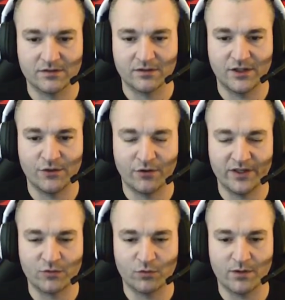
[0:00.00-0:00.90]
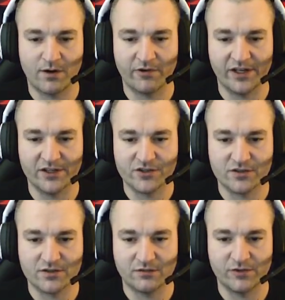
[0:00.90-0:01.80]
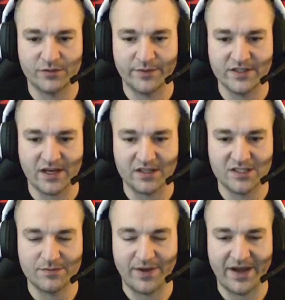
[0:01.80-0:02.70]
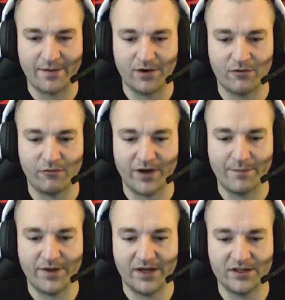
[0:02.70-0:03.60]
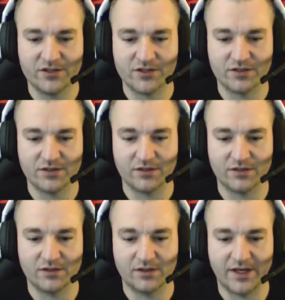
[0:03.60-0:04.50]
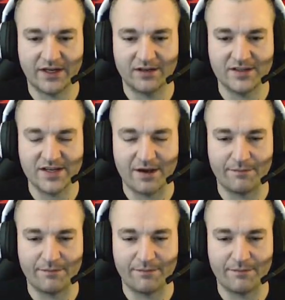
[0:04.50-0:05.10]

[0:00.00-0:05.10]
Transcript: You don't need to worry about rage, which means I could spam Rampage and Condemn